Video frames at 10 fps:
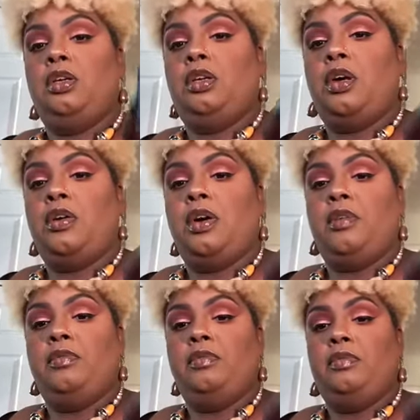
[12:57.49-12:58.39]
Cocoa
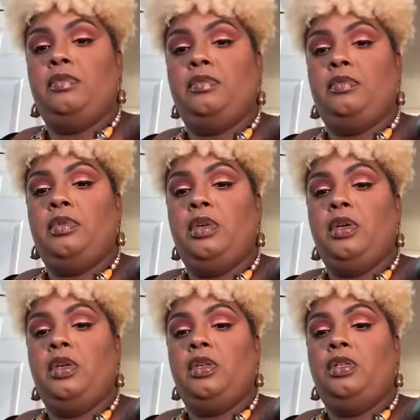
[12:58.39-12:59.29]

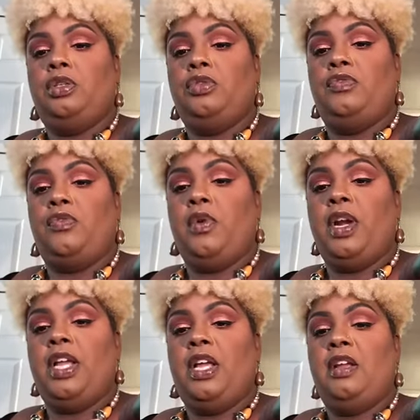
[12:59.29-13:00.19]

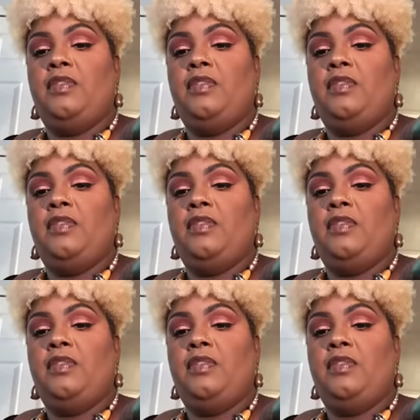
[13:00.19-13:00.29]
240.